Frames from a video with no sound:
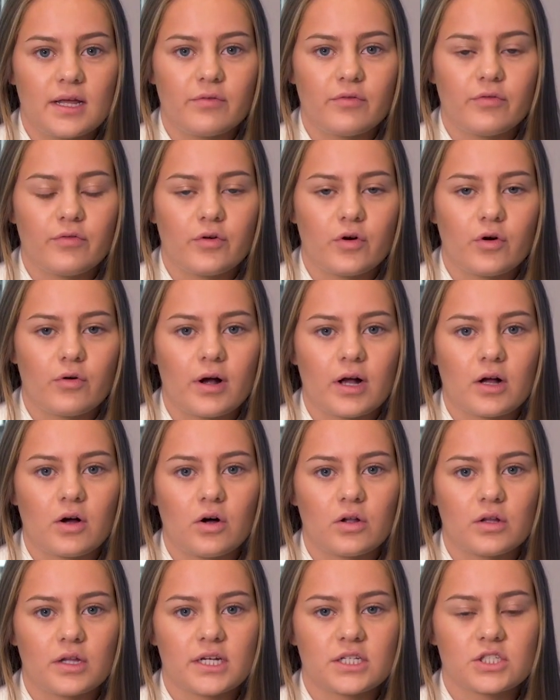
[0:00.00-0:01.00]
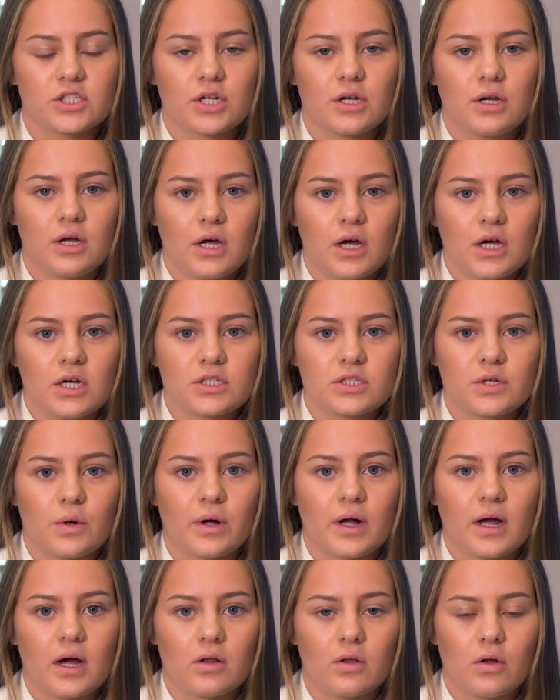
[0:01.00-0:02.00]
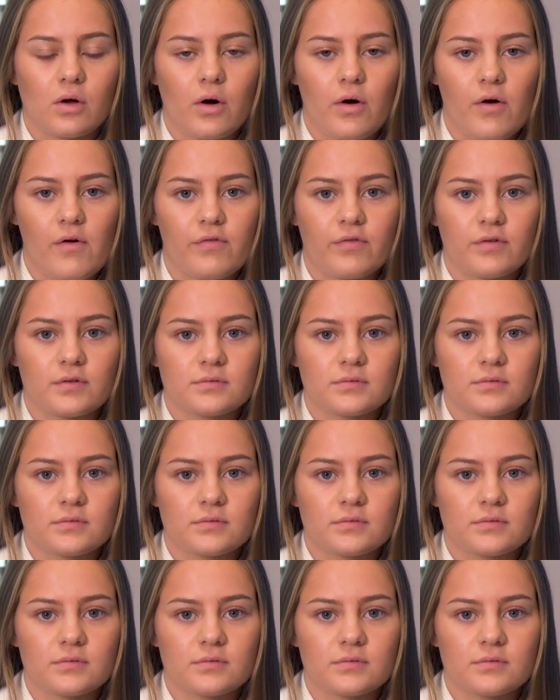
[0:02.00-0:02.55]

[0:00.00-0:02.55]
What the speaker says: level 4 at college, so I get a lot of